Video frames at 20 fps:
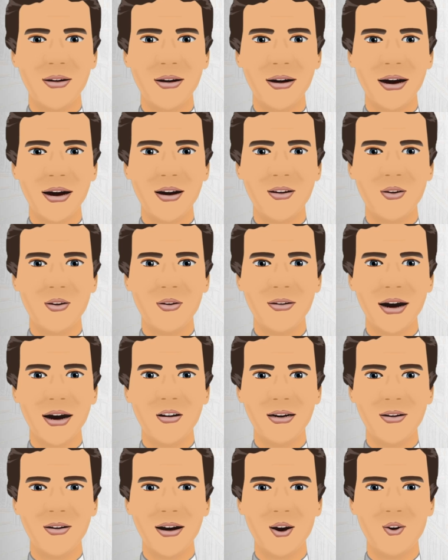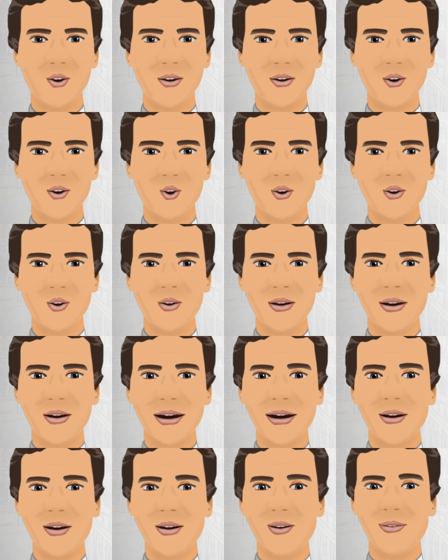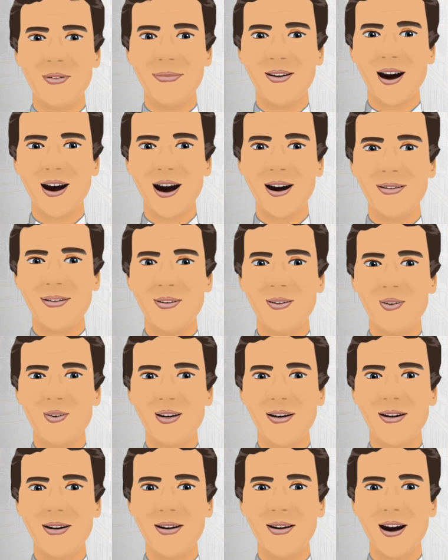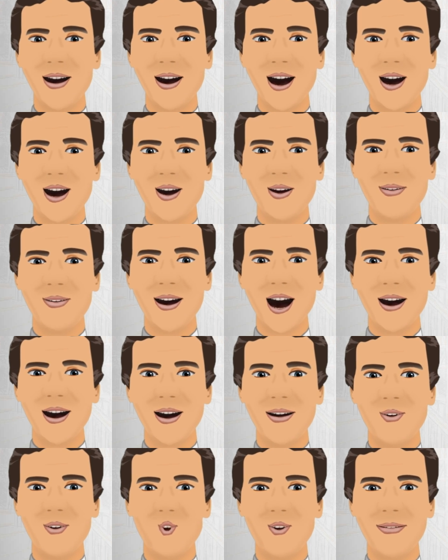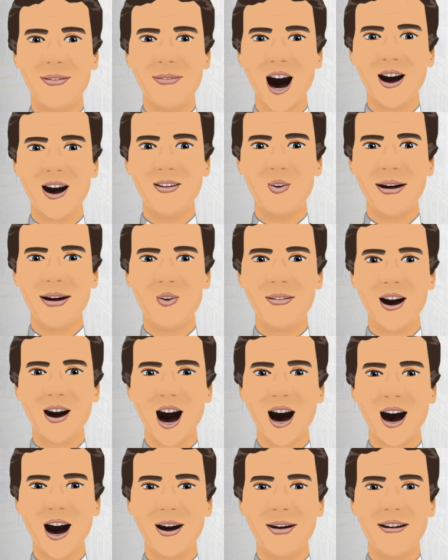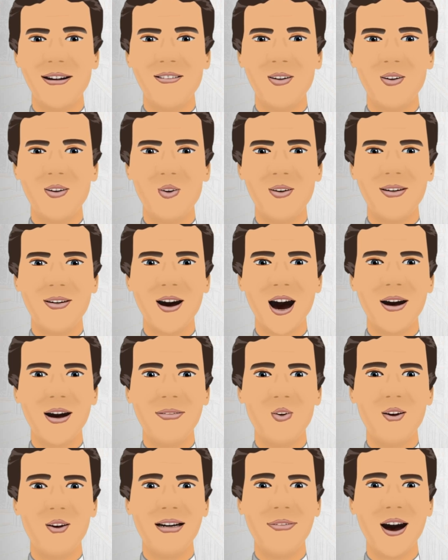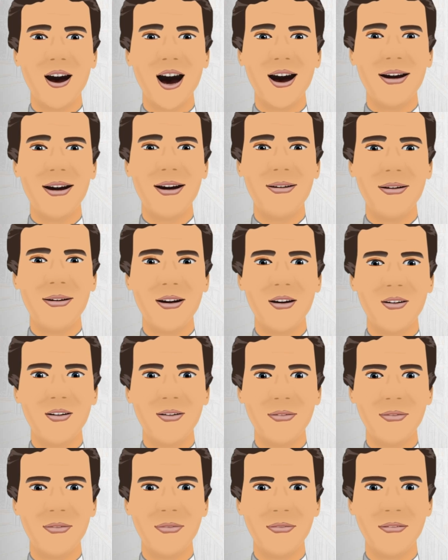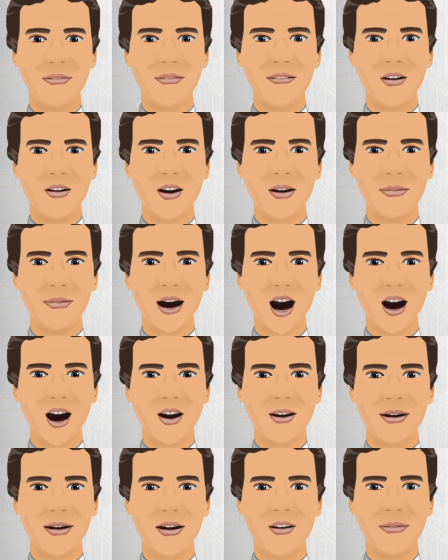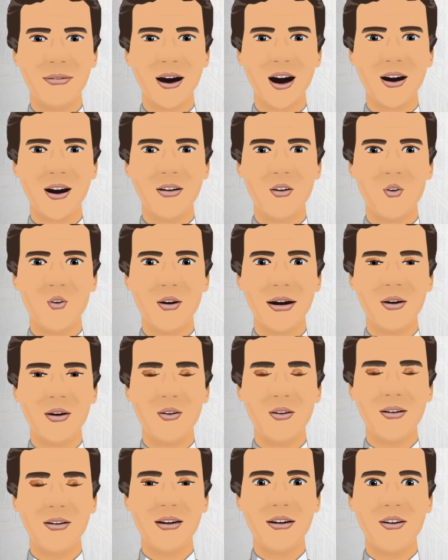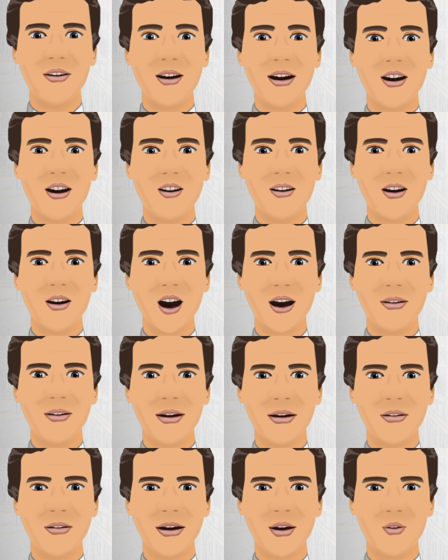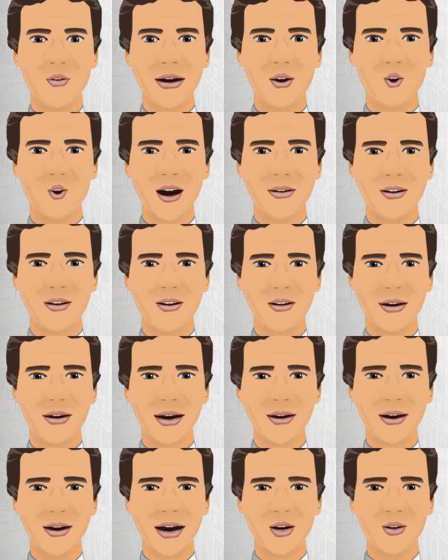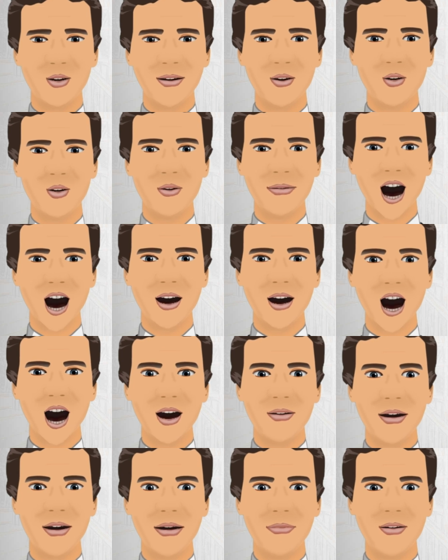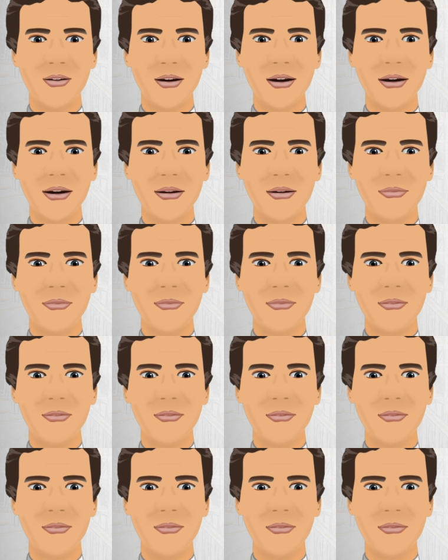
only Olympic stadium used in the 1800s, overflowed with the largest crowd ever to watch a sporting event. The highlight for the Greeks was the marathon victory by their compatriots Byride and Louis.